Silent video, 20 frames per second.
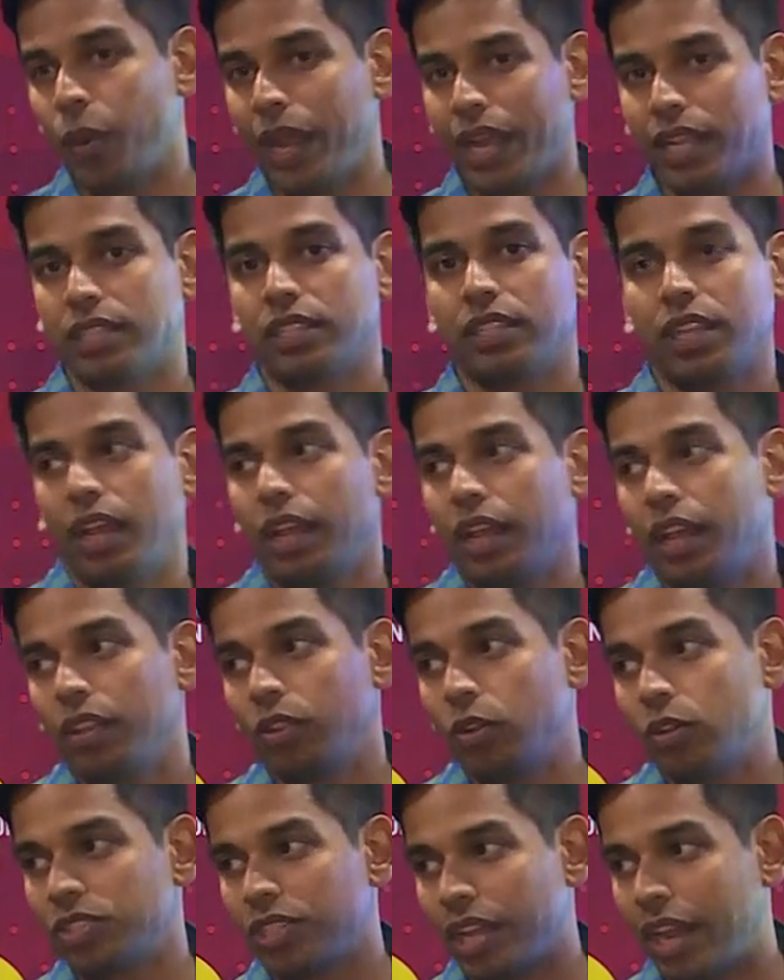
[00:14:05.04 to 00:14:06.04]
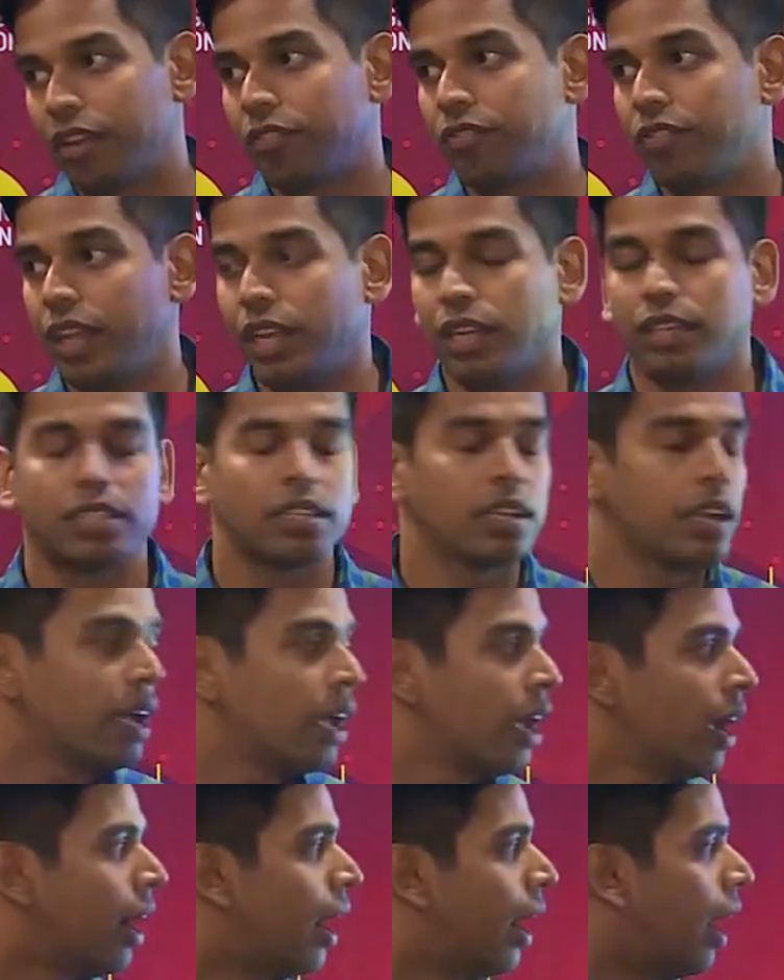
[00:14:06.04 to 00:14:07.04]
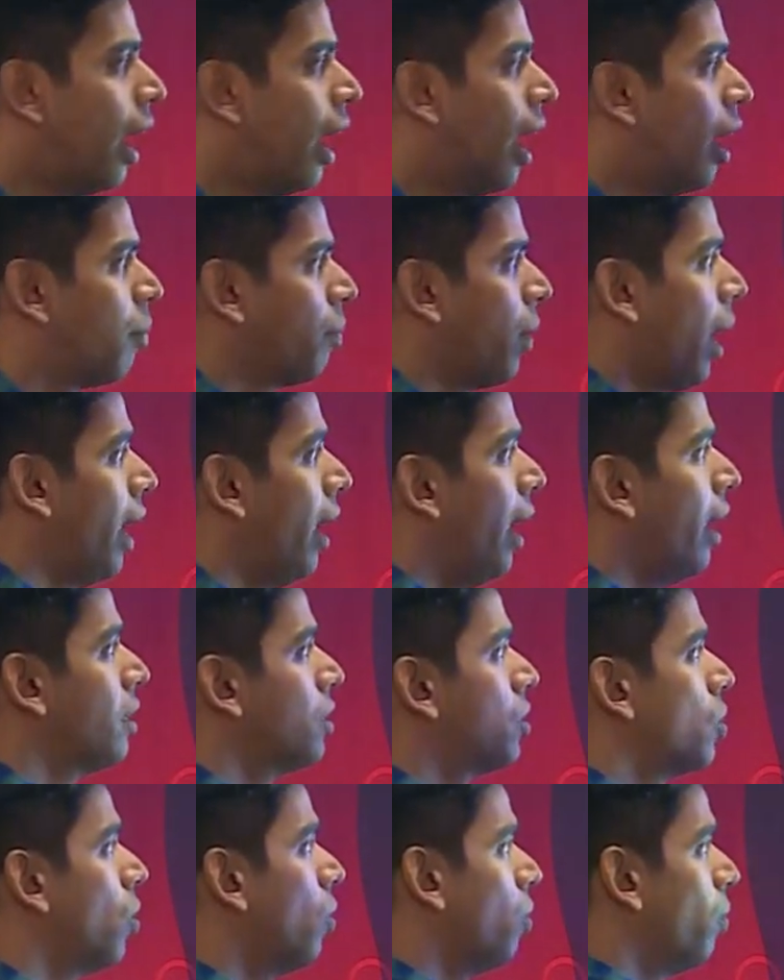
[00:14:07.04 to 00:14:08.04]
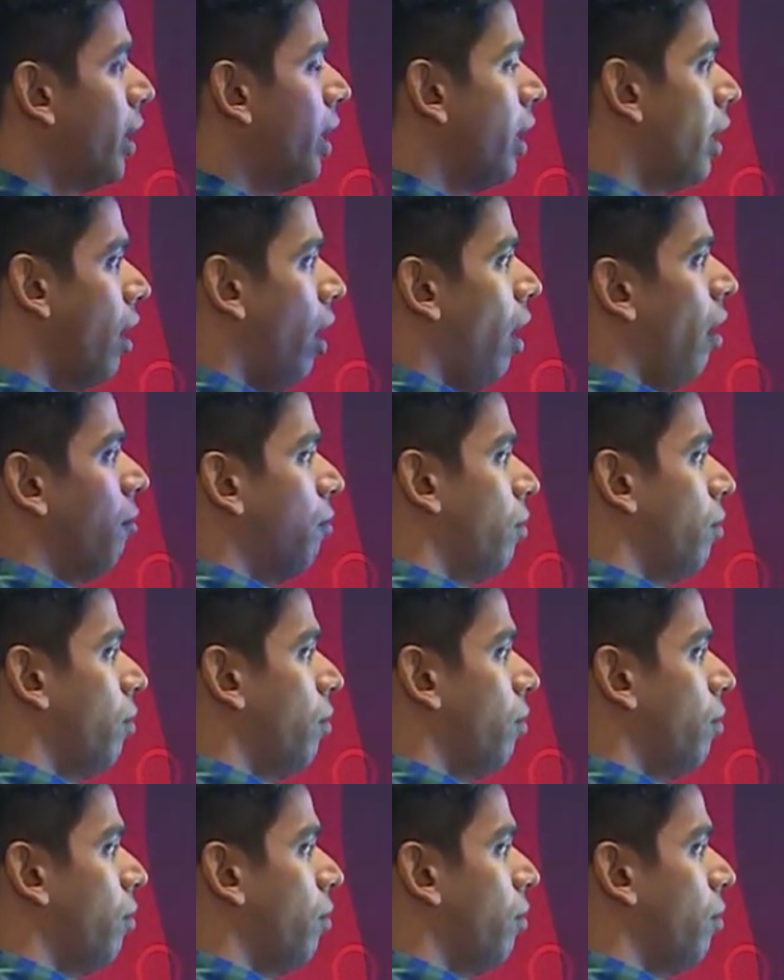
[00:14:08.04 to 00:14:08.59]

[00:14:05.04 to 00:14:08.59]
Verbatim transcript: weights, and those kind of things. And so we did